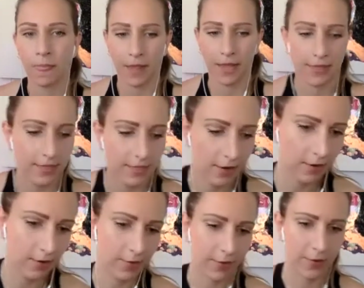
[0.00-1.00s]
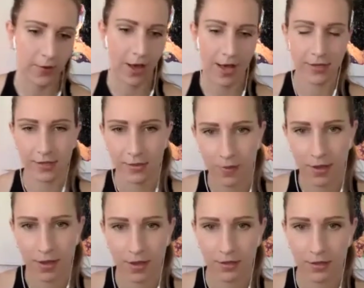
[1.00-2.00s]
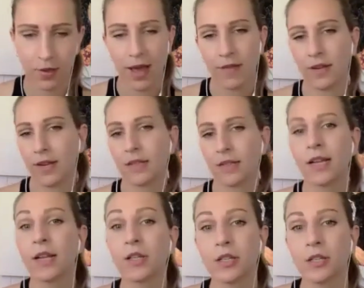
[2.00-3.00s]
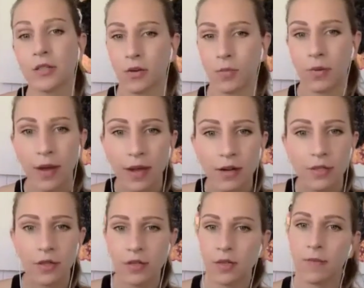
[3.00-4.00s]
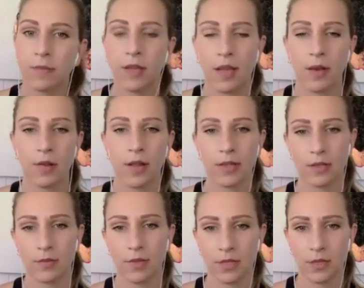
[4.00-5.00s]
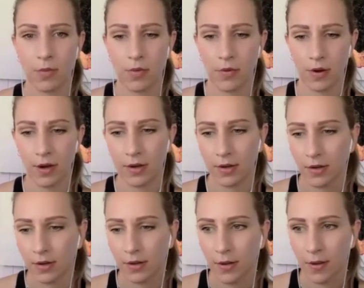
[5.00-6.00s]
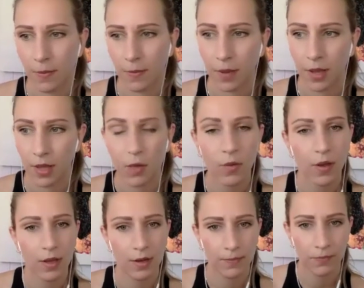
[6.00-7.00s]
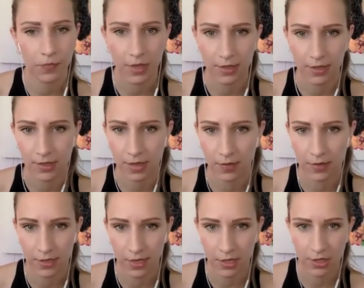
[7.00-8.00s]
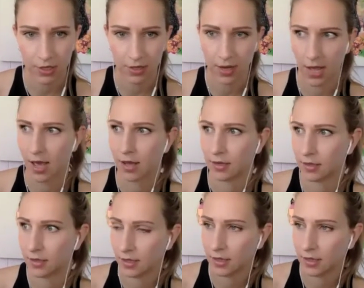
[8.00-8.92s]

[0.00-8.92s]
And so you asked me, do I have any intentions or prayers or something I would like to be supported by you in this conversation? And